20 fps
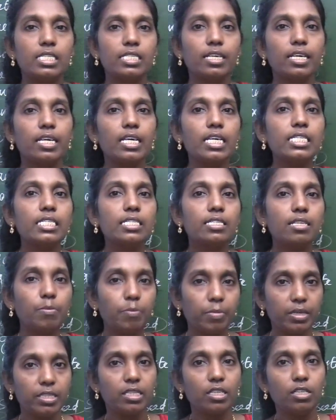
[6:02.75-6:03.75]
a easy
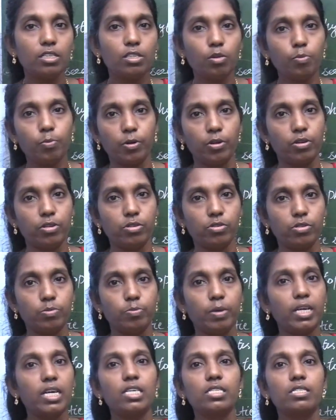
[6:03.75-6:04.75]
method to produce
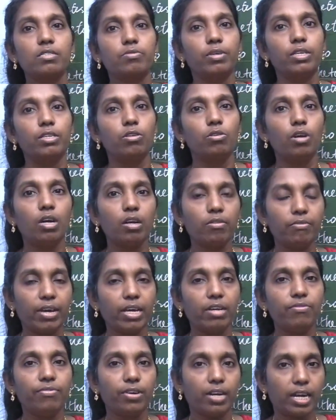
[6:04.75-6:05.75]
because we do not
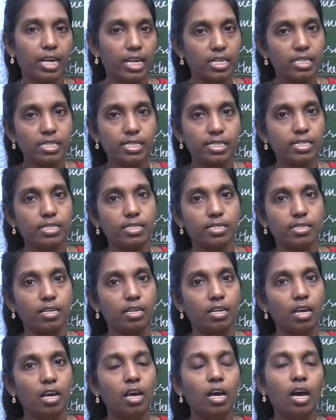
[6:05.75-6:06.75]
wait for any season.
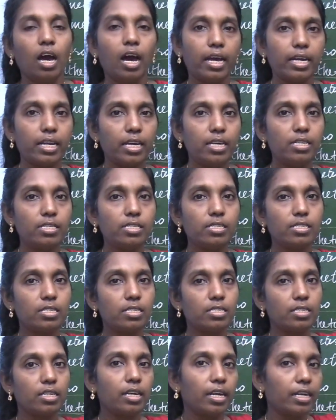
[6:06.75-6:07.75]
At any
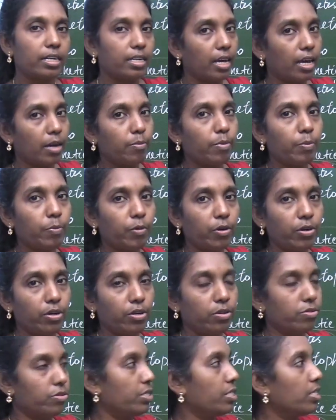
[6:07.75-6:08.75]
season it can be
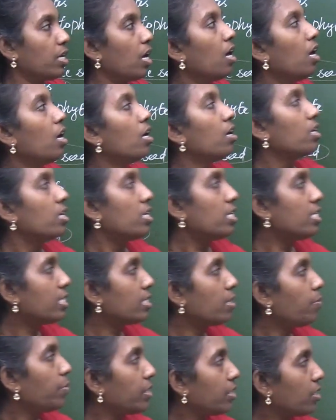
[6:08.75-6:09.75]
produced.
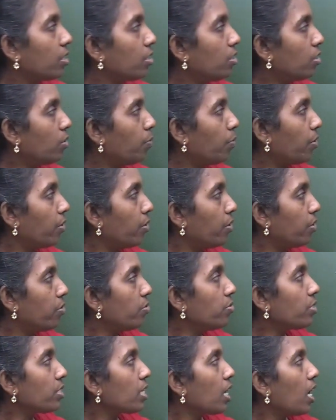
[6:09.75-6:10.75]
Easy method to
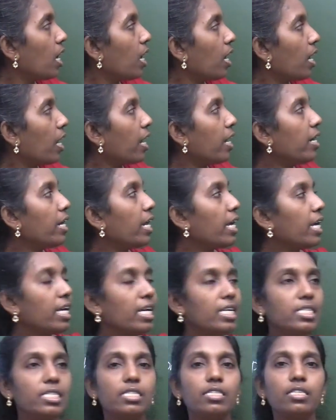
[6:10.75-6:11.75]
produce and
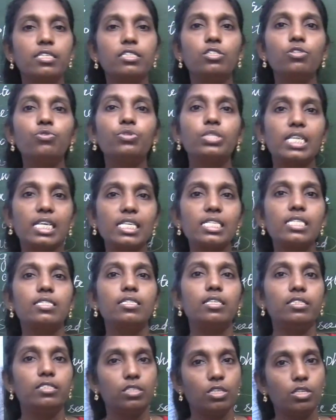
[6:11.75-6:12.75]
easy to test
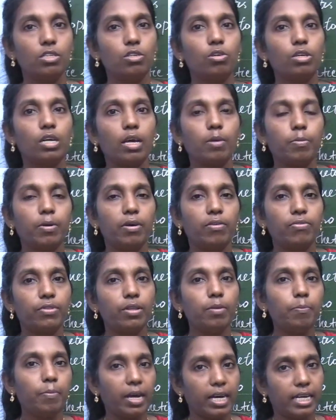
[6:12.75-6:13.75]
the genotype of
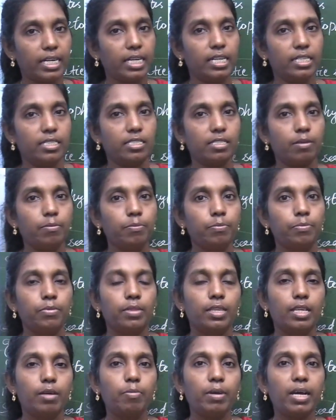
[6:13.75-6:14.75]
the plantlet.
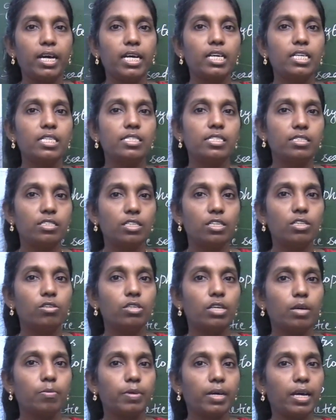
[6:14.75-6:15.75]
The plantlet's
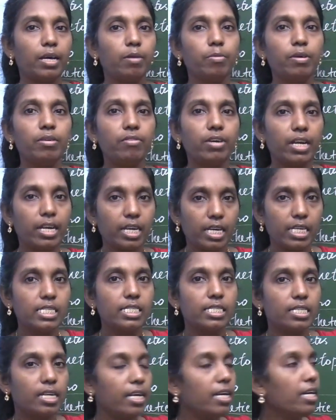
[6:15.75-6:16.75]
genotype can be very
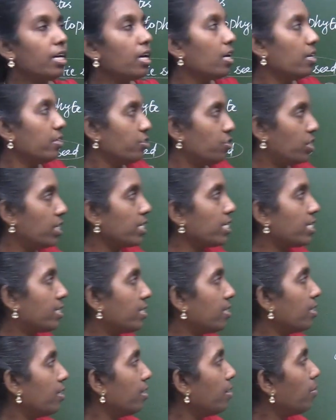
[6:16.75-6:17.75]
easily
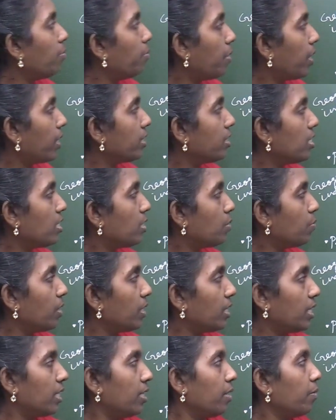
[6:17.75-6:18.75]
tested by this
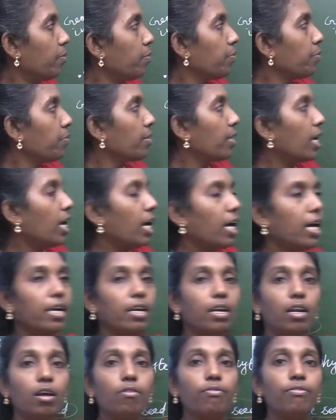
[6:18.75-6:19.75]
method.
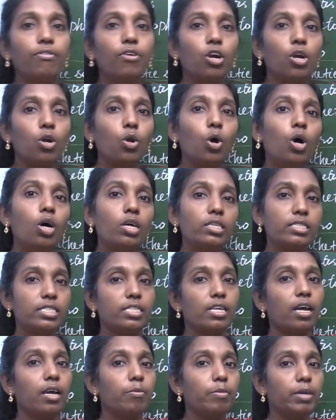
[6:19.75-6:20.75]
And for long
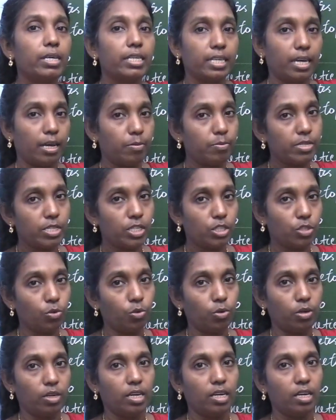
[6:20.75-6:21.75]
time it can be
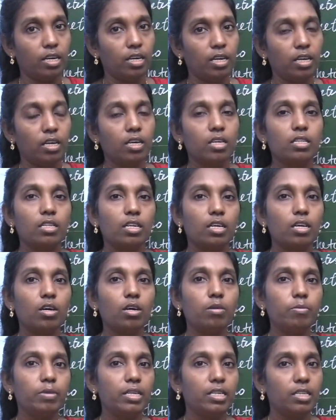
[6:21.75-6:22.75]
stored. The
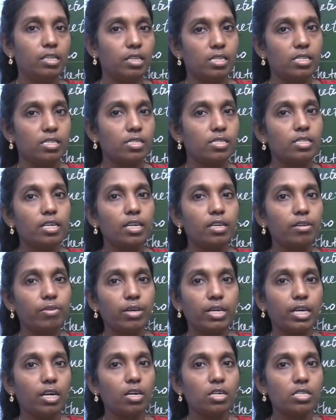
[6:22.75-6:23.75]
normal seed we
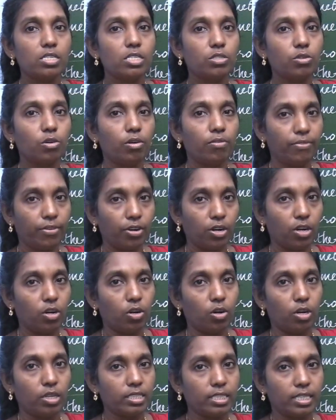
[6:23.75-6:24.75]
cannot store for a
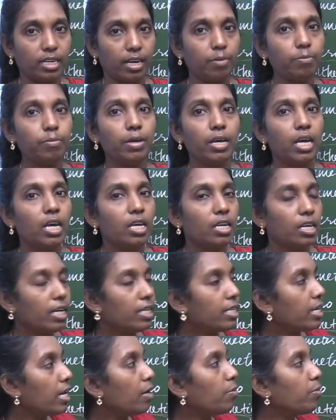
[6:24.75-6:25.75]
long time.
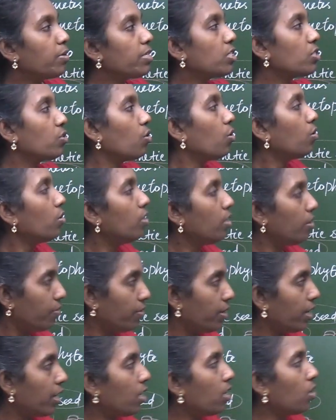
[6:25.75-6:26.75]
It can be stored
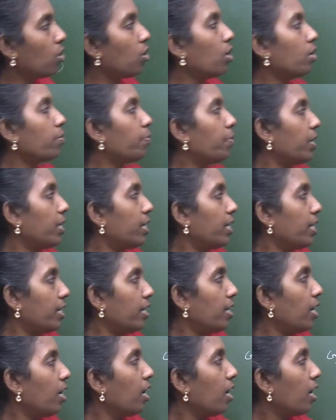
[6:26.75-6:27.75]
very long period.
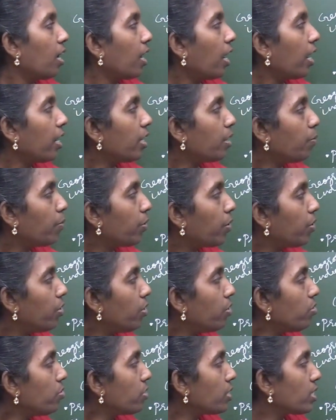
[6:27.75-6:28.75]
And it
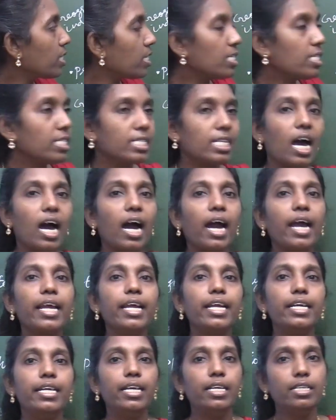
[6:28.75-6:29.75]
produces
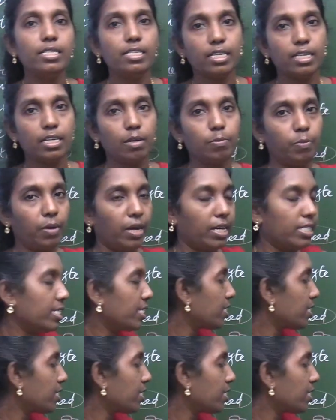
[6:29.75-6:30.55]
identical plants.